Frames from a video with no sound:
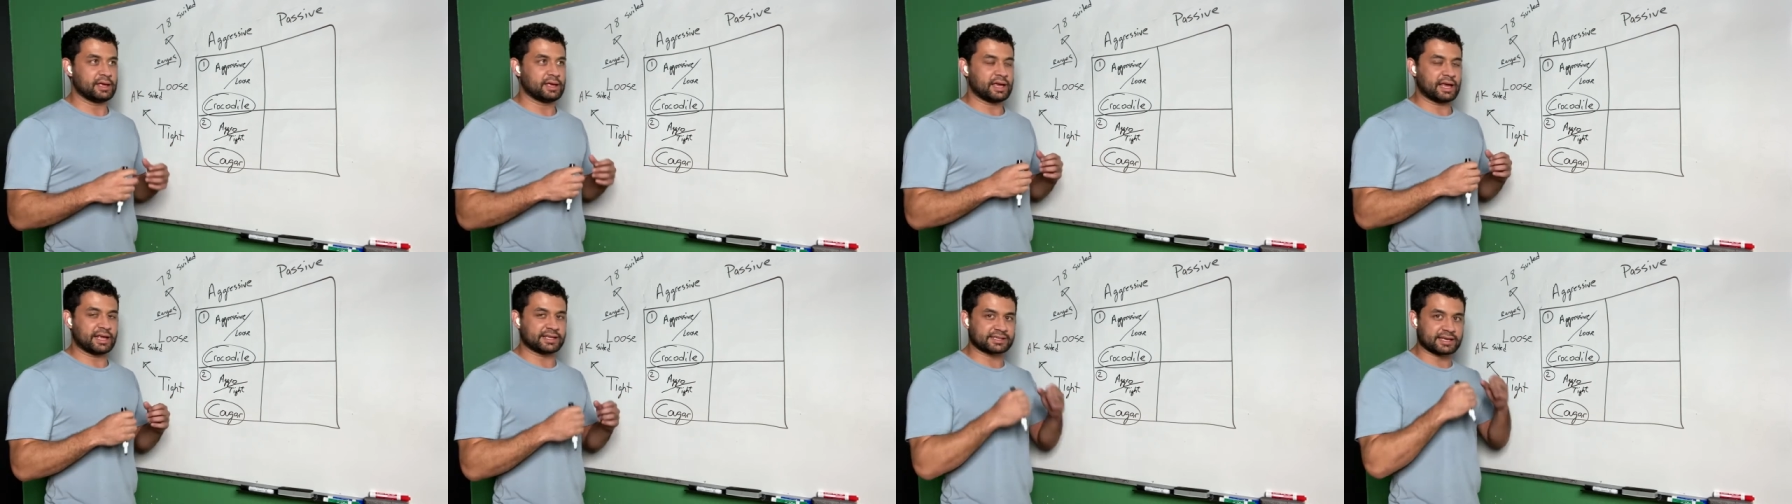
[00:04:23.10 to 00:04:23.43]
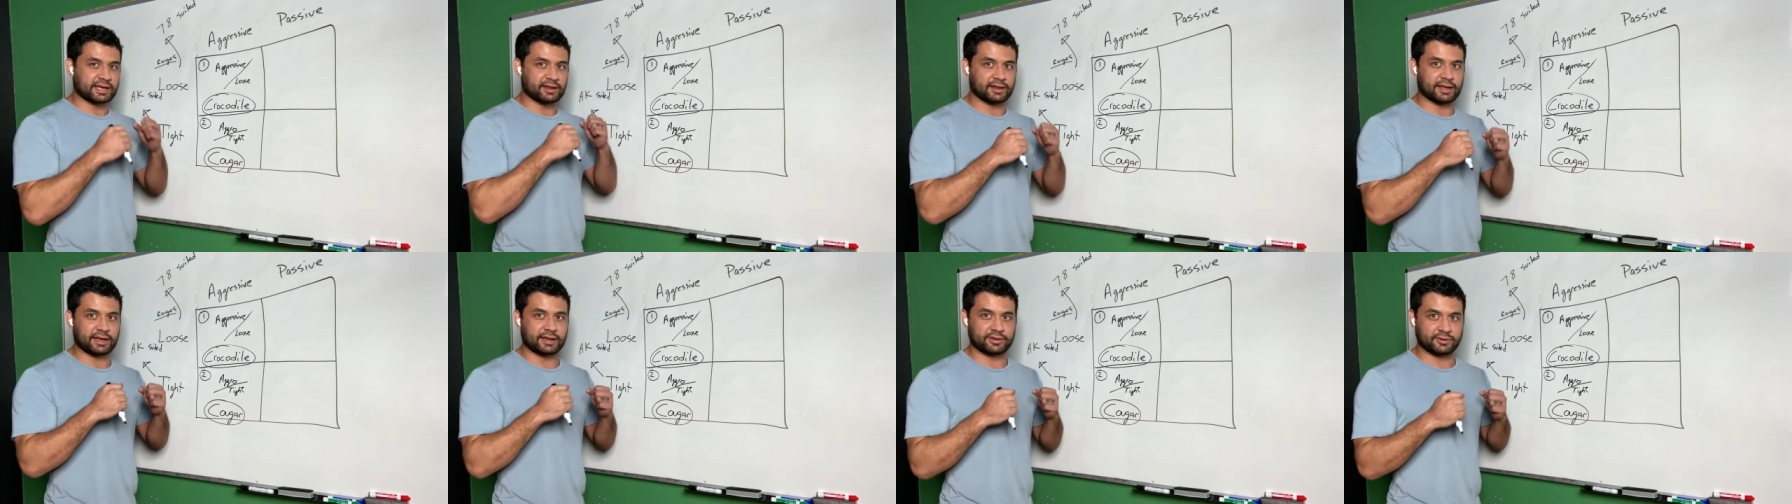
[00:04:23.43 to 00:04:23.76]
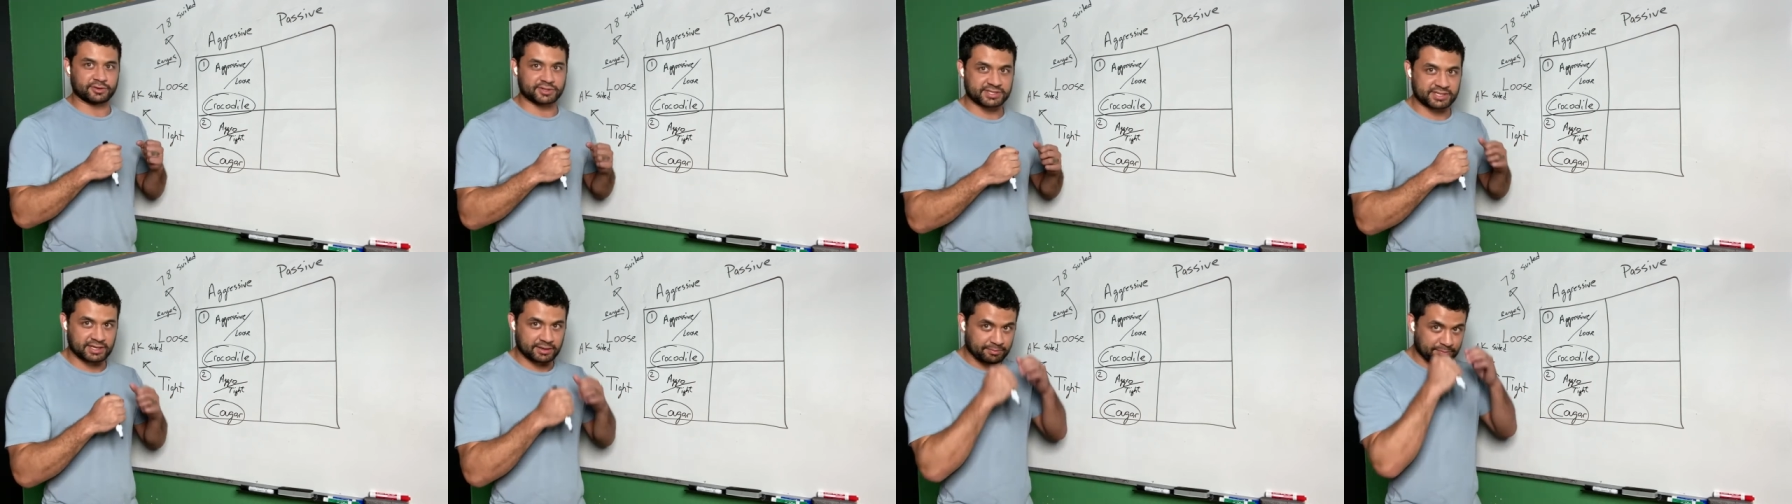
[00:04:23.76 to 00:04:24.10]
It's kind of like
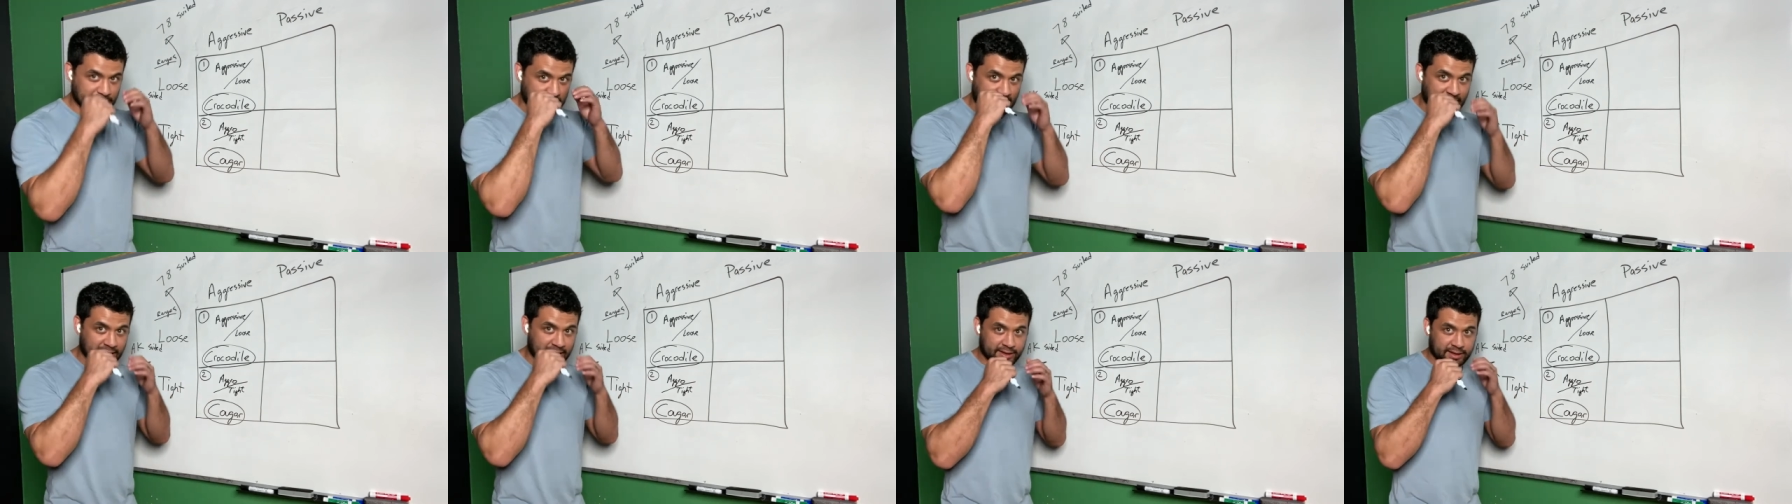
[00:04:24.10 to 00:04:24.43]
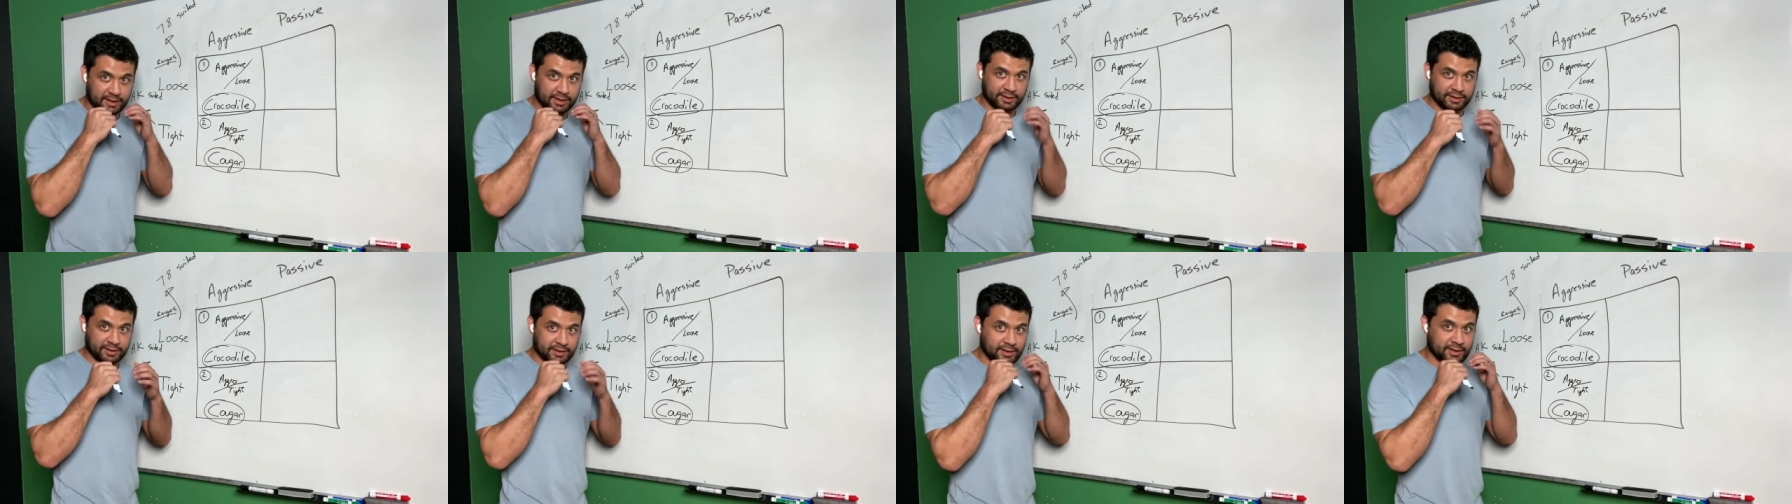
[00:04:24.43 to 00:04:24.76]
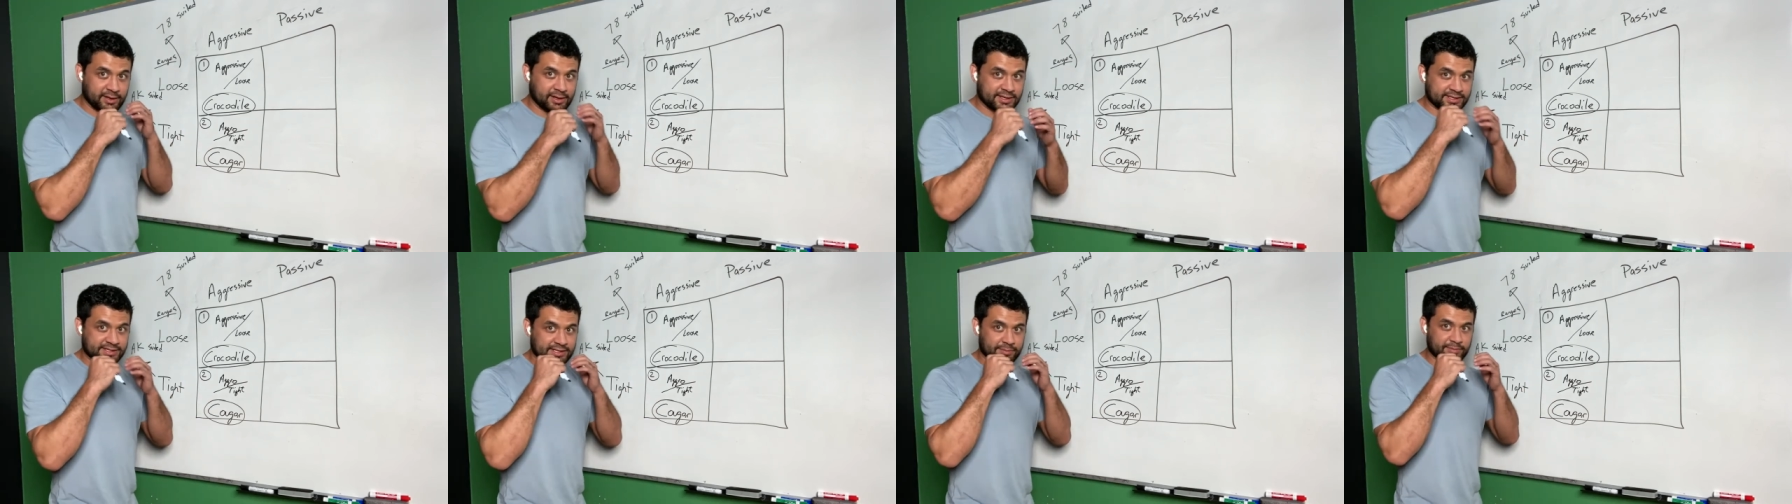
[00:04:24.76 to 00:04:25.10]
they're sitting back,
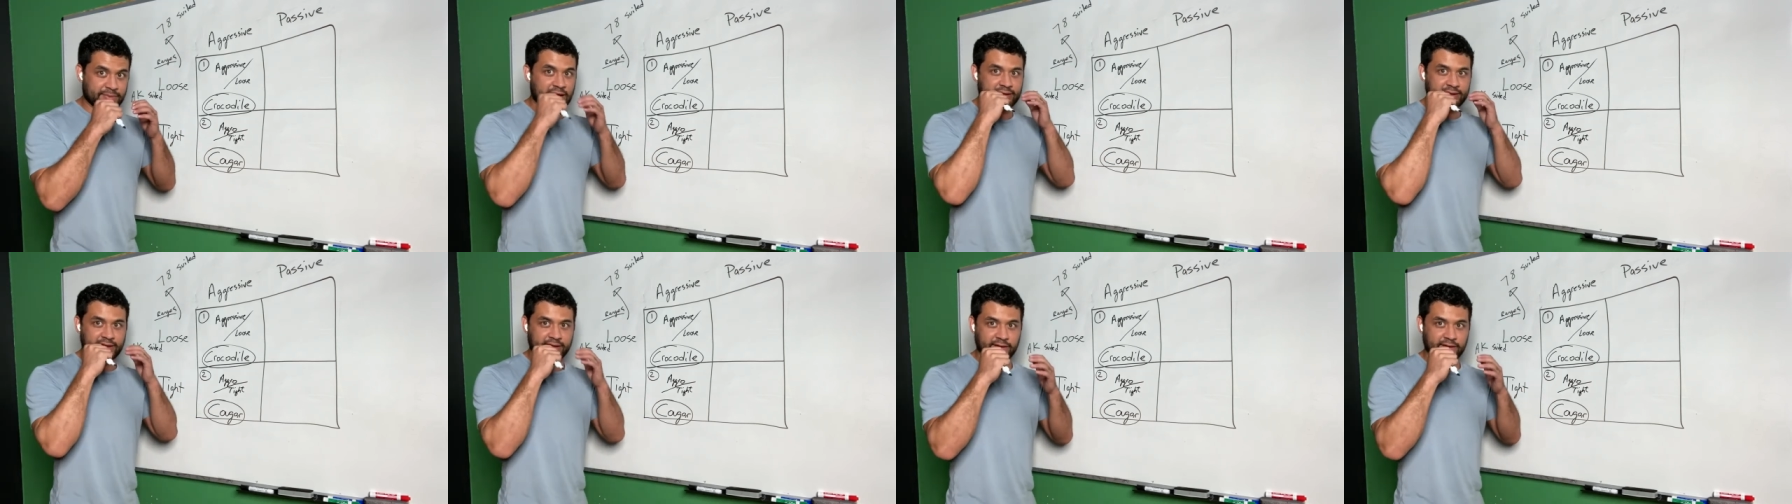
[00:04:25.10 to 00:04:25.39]
sitting back